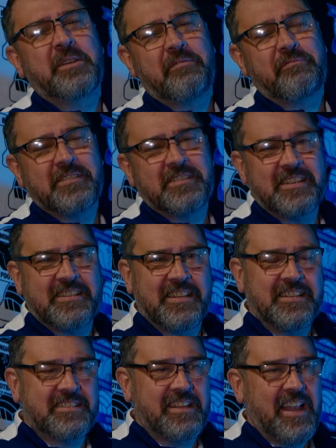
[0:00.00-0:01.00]
different is
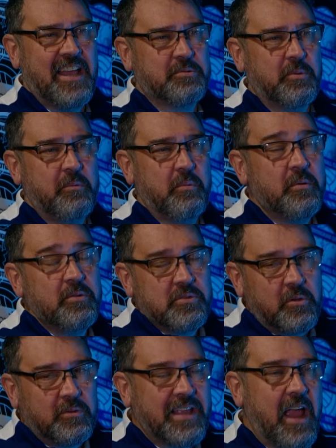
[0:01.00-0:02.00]
this to last week when we was
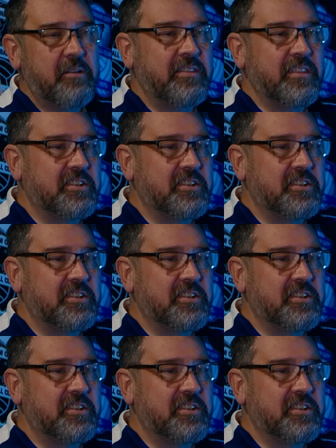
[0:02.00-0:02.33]
all down in the